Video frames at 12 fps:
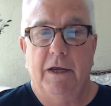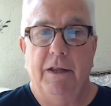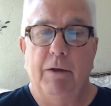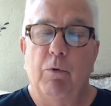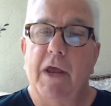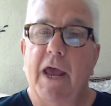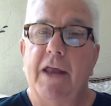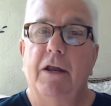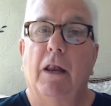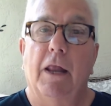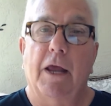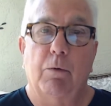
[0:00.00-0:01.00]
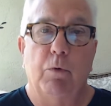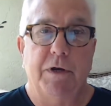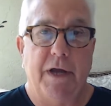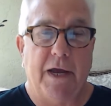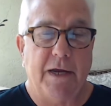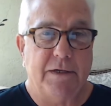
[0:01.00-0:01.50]
and then we had to
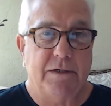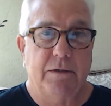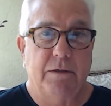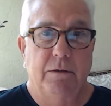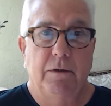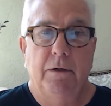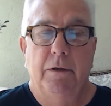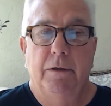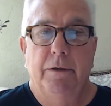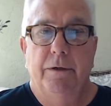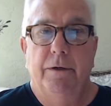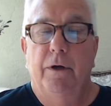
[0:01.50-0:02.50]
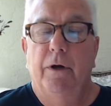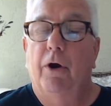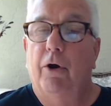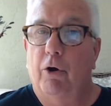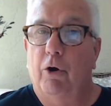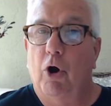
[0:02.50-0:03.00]
liquidate
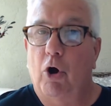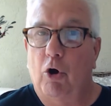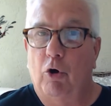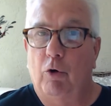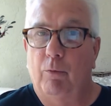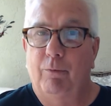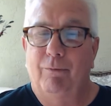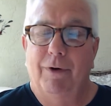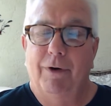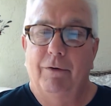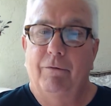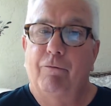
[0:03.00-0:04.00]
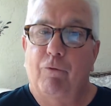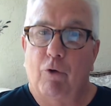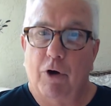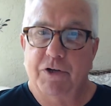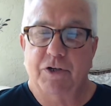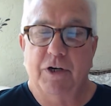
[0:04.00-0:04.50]
her home.
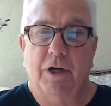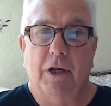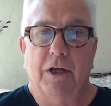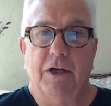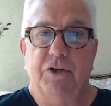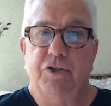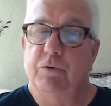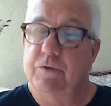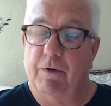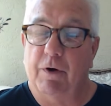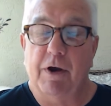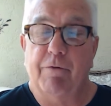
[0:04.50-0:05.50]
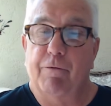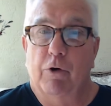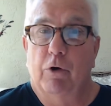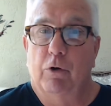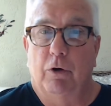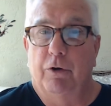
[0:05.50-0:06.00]
Fortunately, she was very
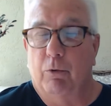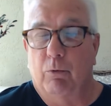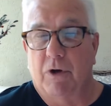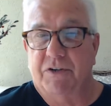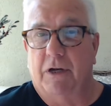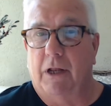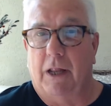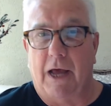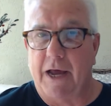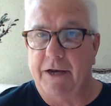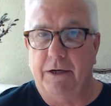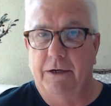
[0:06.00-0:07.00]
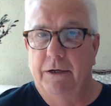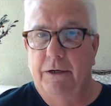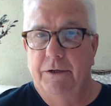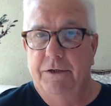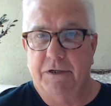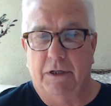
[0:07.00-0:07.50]
frugal. There wasn't a lot
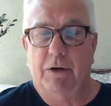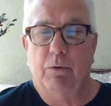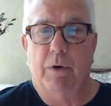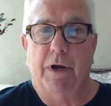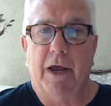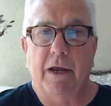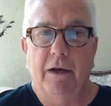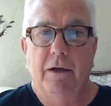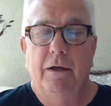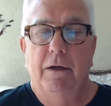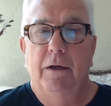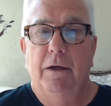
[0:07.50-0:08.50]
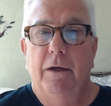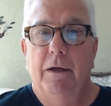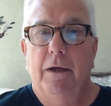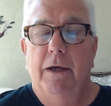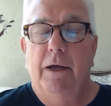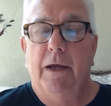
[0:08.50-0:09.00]
to liquidate.
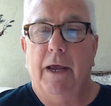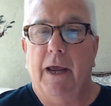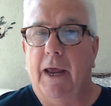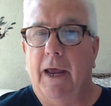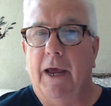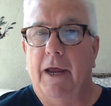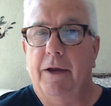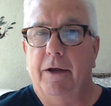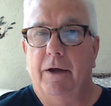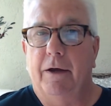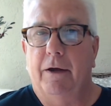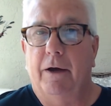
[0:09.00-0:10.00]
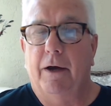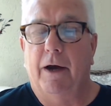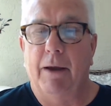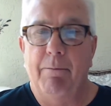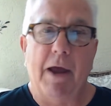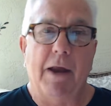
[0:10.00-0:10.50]
And
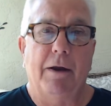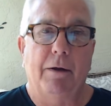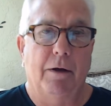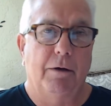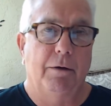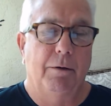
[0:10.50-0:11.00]
I met